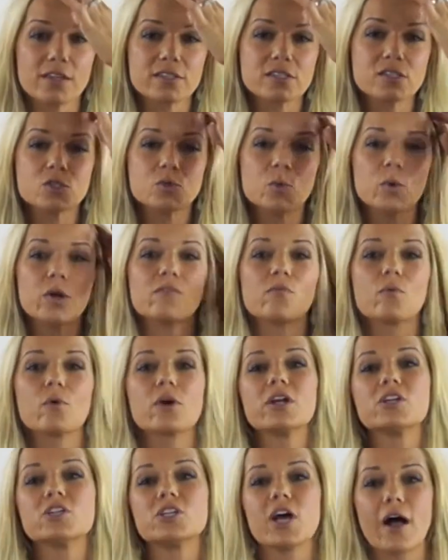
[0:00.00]
that's the twenty-four
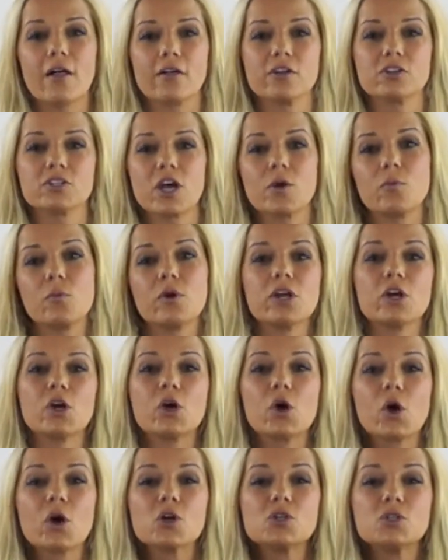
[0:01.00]
day challenge, and we'd
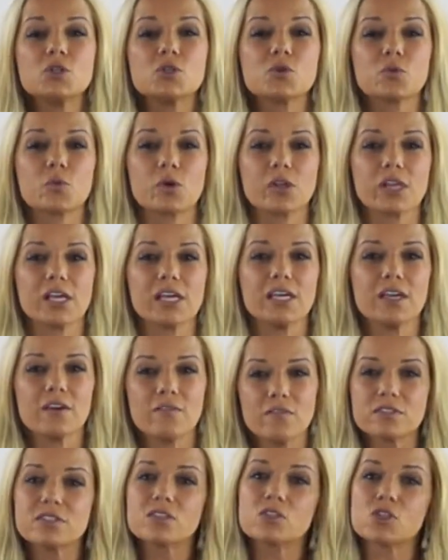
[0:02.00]
encourage you to really
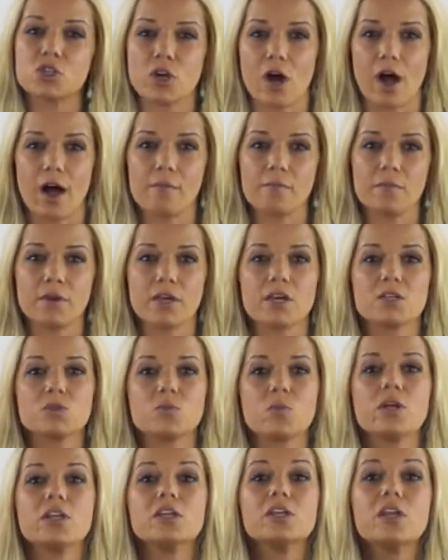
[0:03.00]
give this a shot because
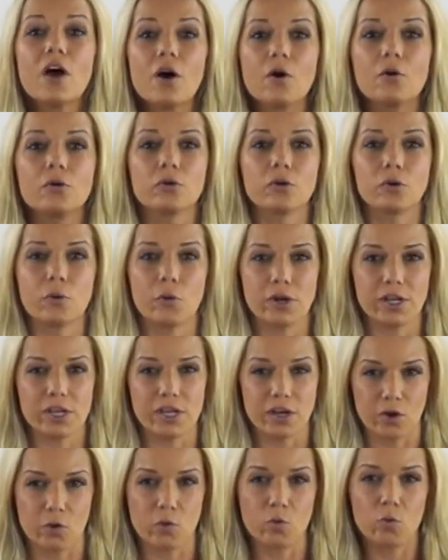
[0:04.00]
we know you're going to
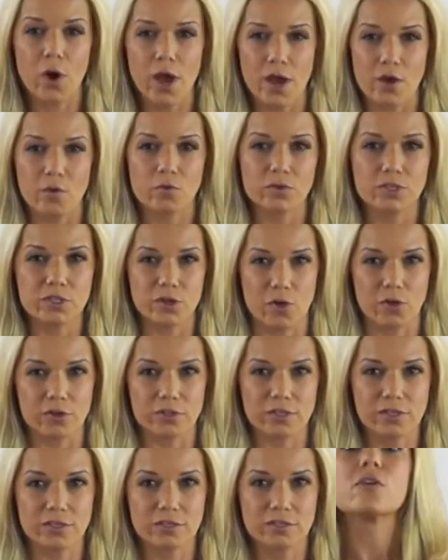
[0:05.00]
get great
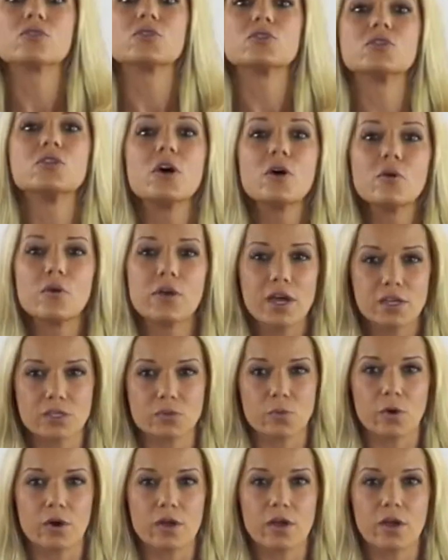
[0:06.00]
results. There's no
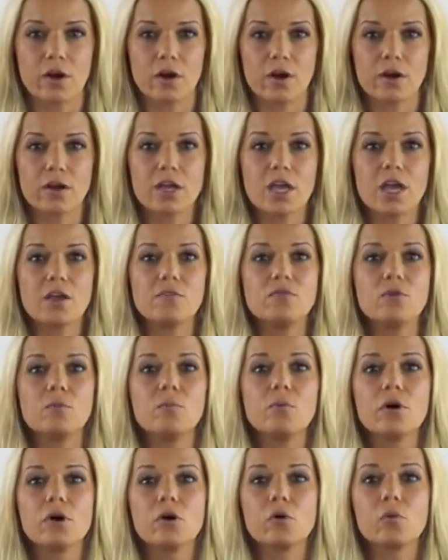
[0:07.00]
guesswork here. If you
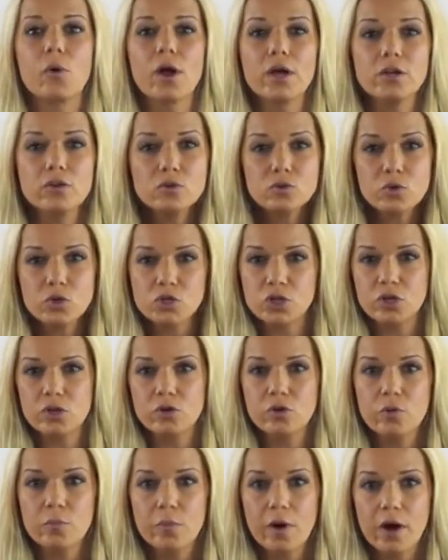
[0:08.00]
put great nutrition
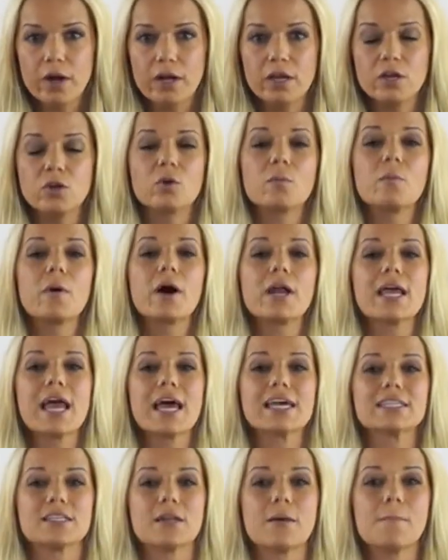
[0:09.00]
in your body, your body
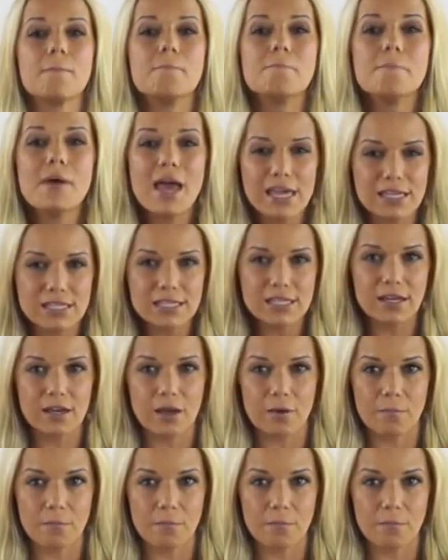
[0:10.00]
has an amazing